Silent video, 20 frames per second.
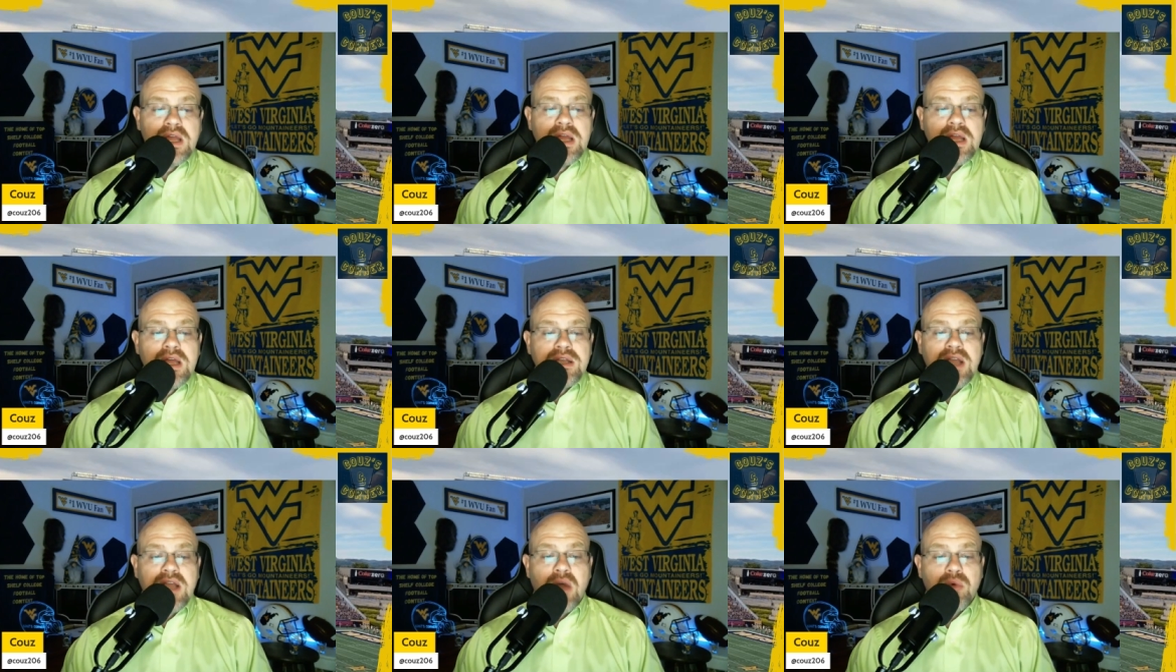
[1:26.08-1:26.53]

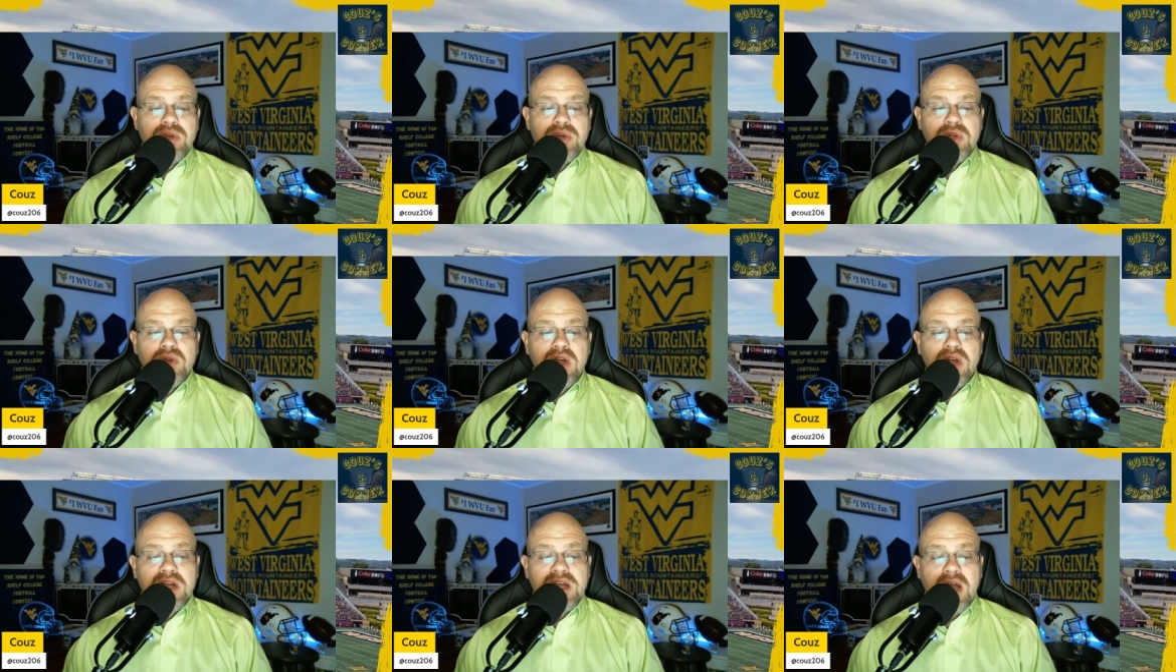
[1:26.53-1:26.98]
Now, when
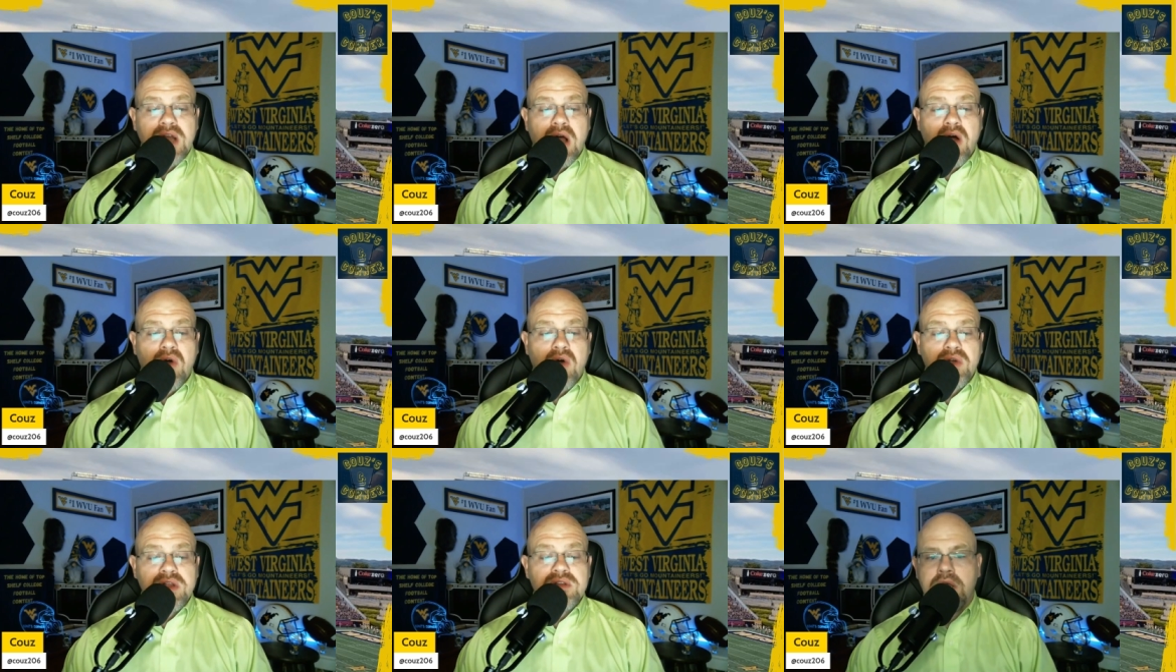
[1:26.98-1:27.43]
you look at
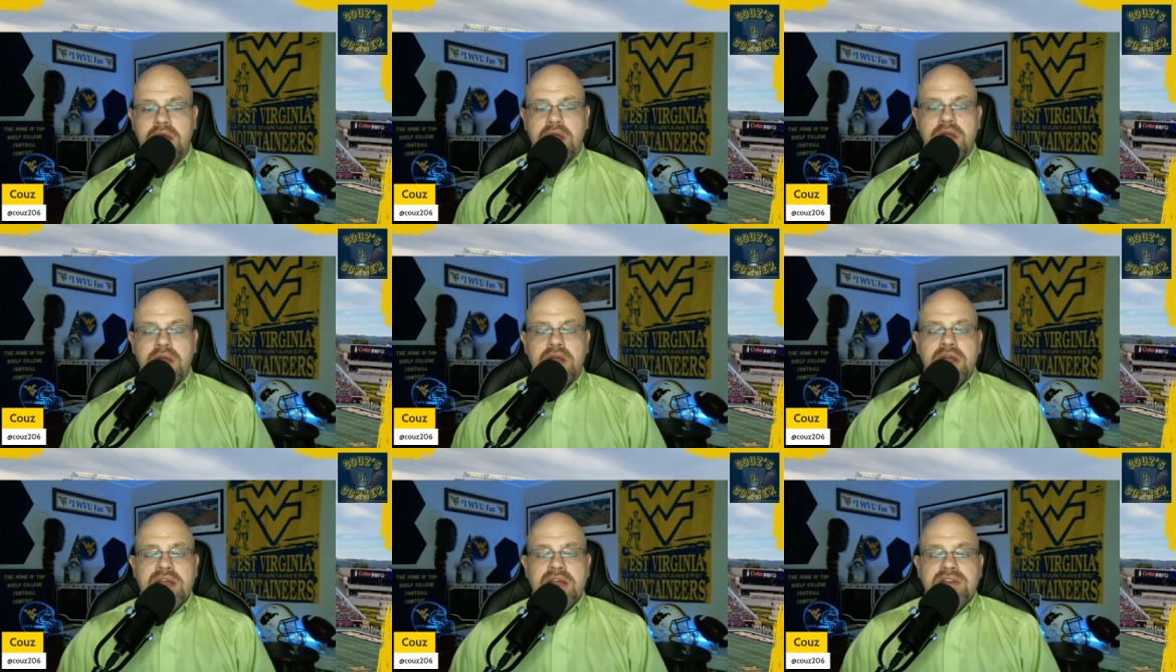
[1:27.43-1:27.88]
Hawkins,
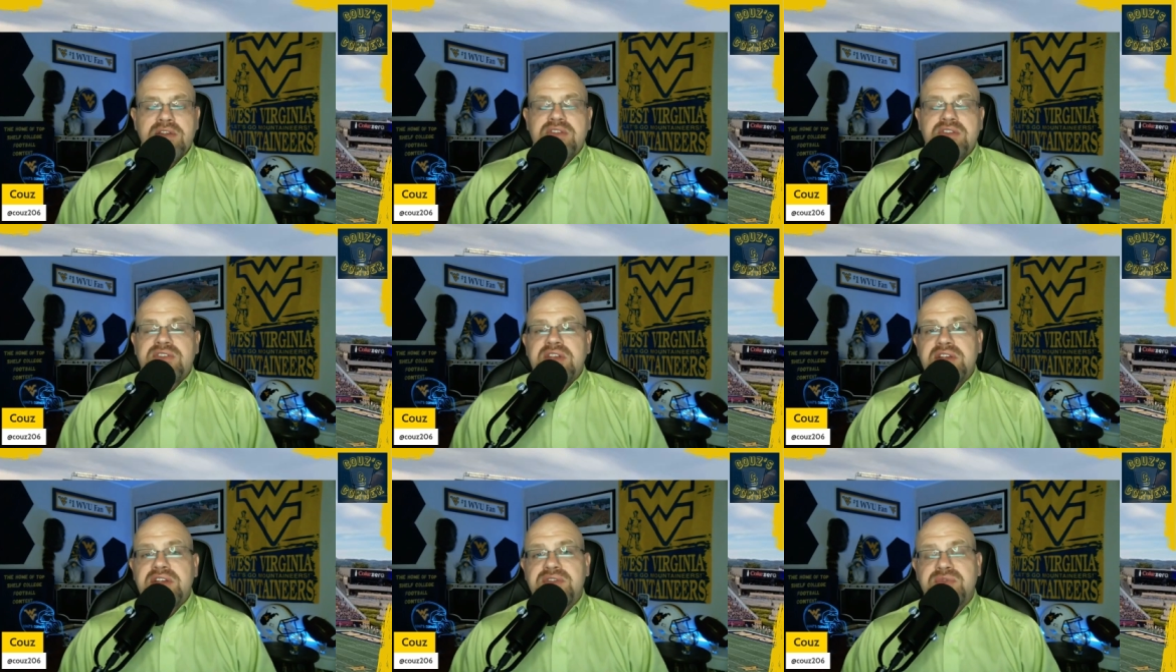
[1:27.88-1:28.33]
he's a
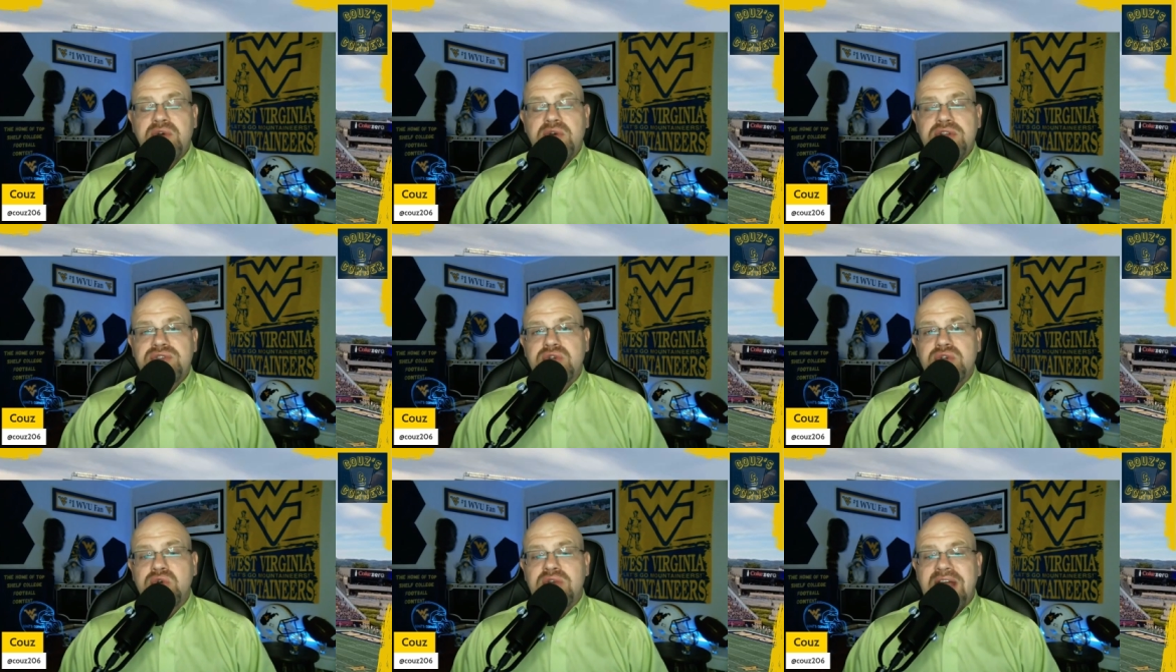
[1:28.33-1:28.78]
six
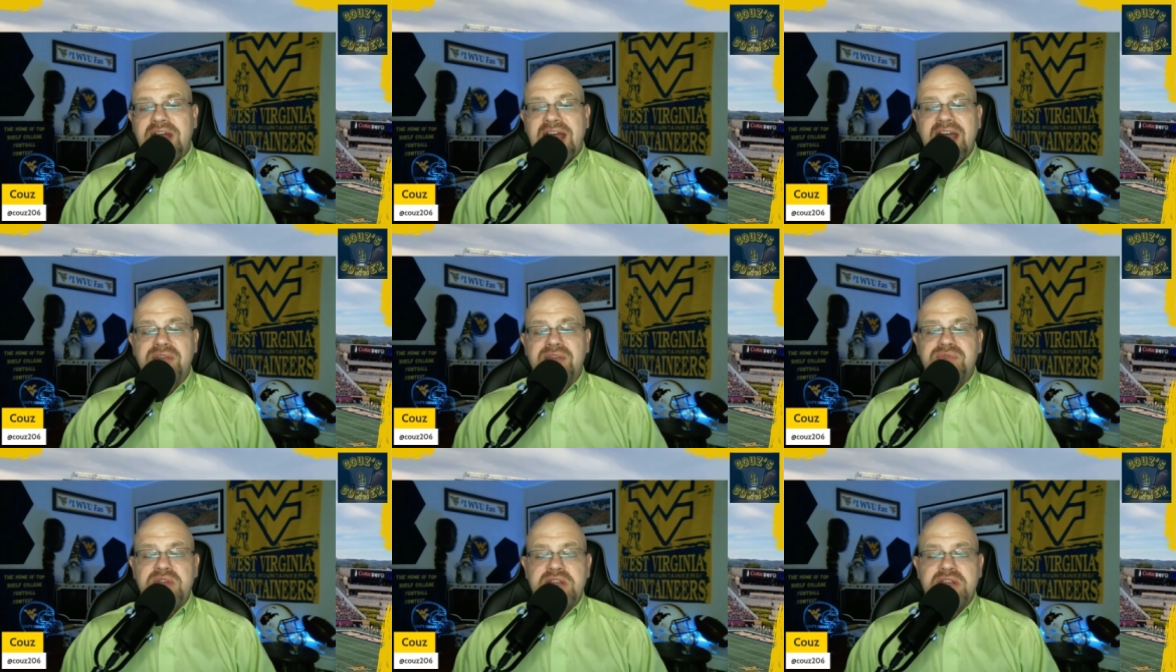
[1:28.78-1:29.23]
foot, two and a
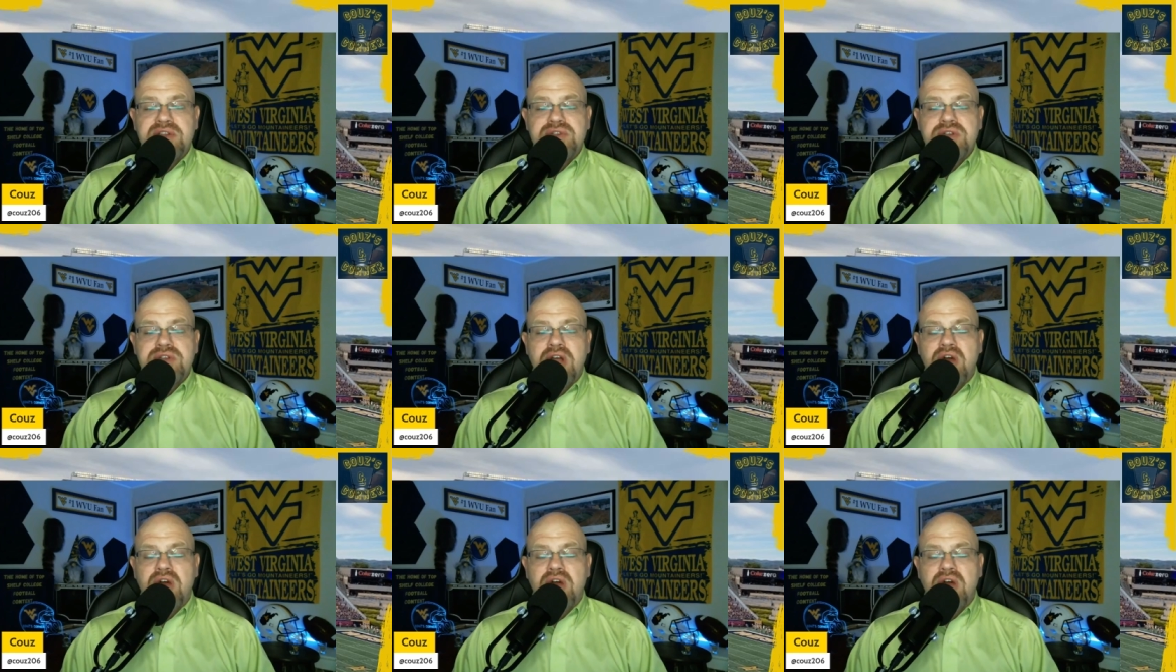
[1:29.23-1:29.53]
half inch,